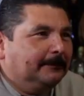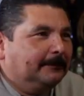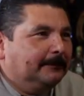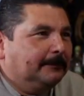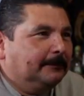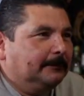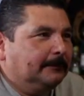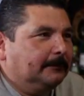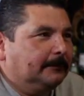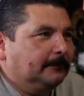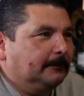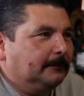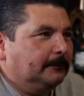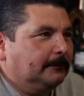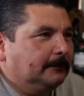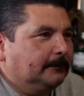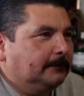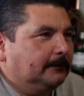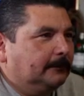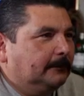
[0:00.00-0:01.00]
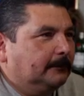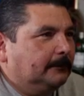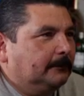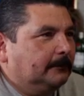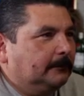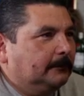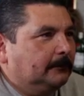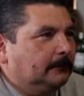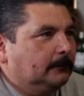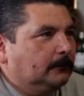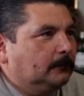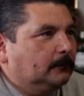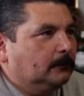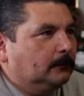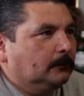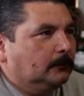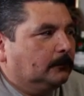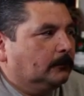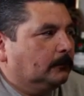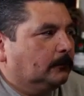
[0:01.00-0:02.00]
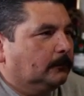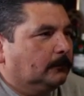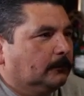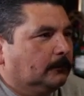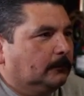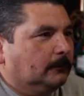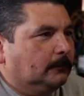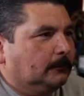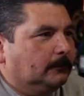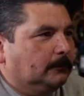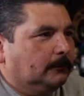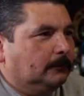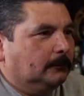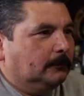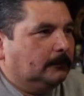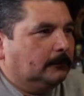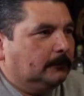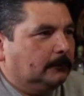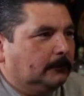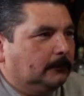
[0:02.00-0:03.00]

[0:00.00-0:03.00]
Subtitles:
(not speaking)